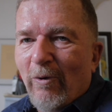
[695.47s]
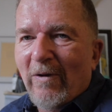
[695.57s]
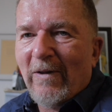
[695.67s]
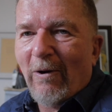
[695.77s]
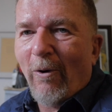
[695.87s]

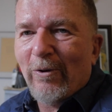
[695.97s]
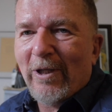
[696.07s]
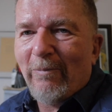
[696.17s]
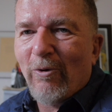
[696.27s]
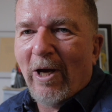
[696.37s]
when the
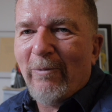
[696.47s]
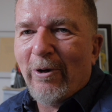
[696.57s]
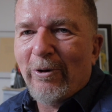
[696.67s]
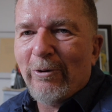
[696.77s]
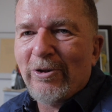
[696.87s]
only
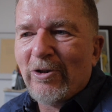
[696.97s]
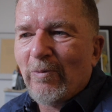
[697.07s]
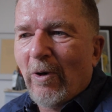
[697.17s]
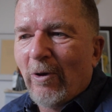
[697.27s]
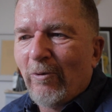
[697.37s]
primary
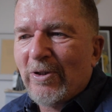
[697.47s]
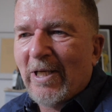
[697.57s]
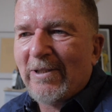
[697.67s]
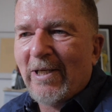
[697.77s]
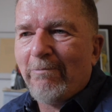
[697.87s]
usage mode was
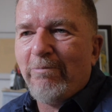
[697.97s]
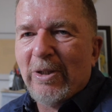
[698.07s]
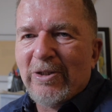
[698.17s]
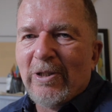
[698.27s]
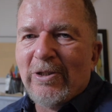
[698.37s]
as a
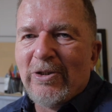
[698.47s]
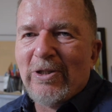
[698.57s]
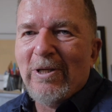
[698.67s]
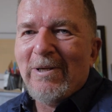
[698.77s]
business